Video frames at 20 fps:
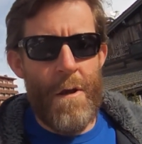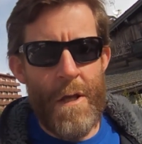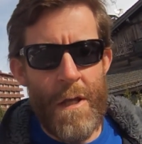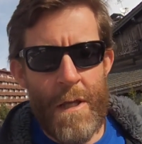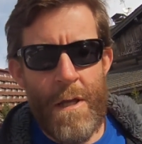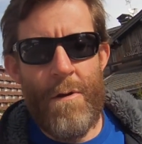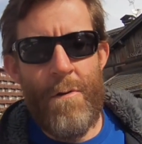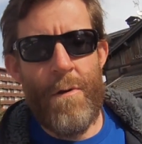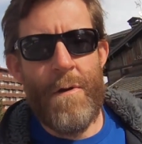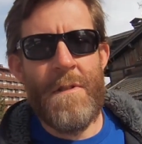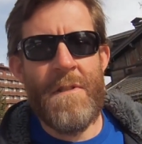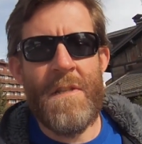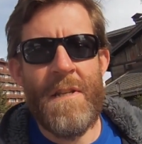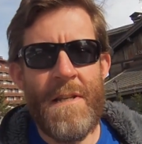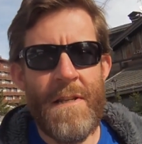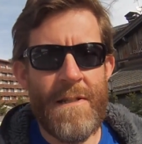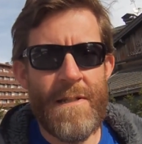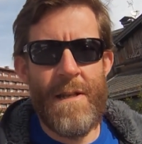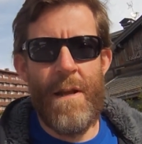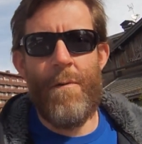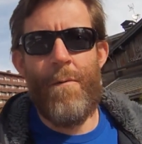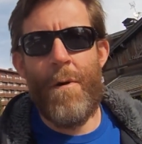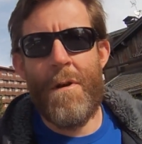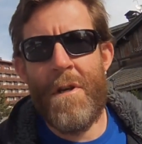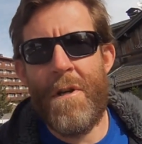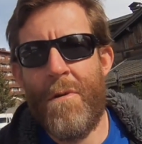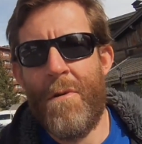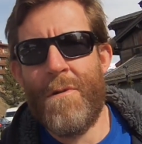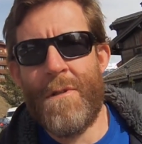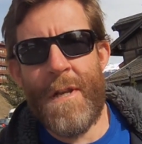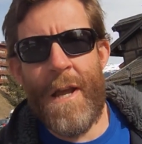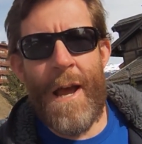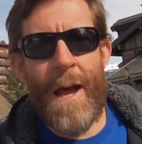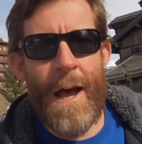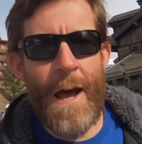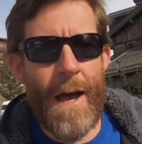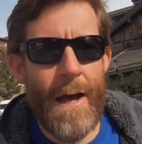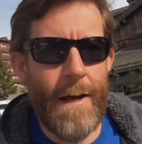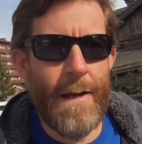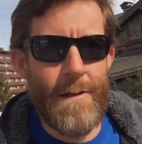you would see someone who's
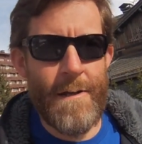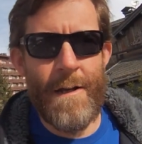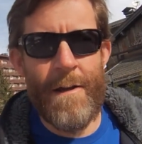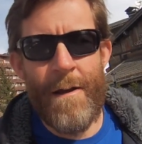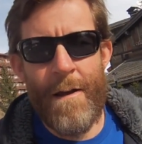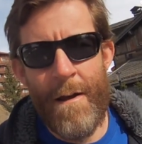had